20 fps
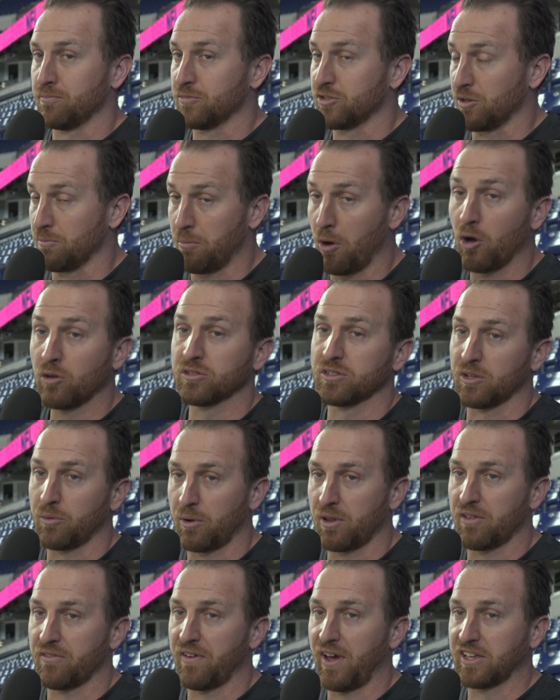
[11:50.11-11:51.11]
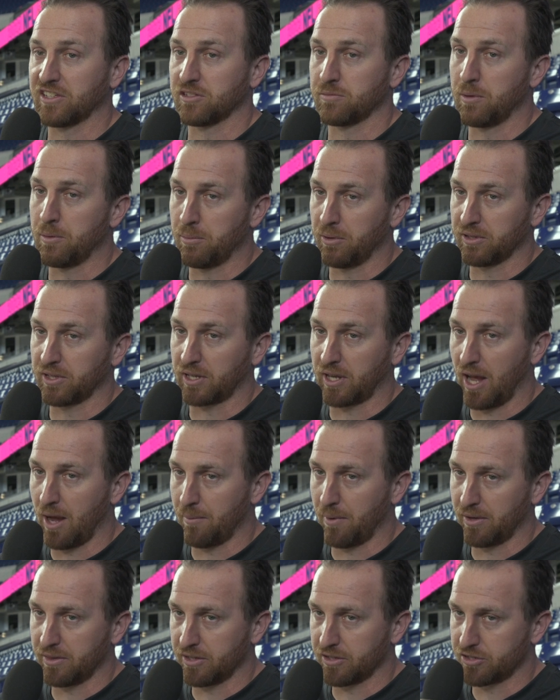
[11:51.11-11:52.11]
supposedly one of the fastest people at the
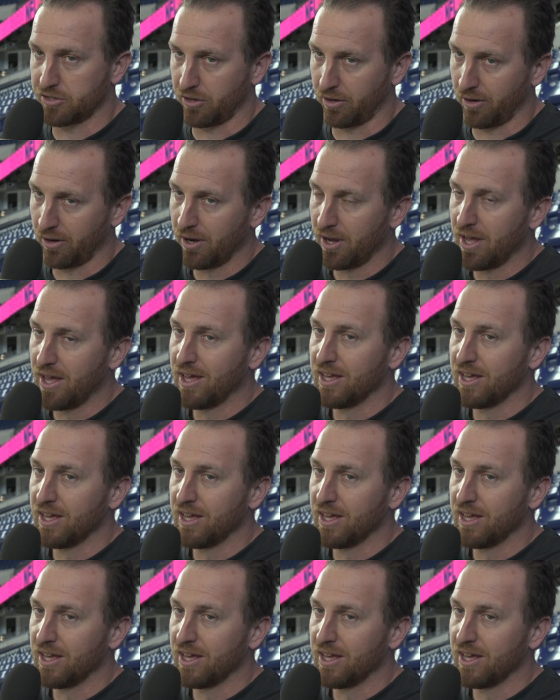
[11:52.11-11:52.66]
combine this year.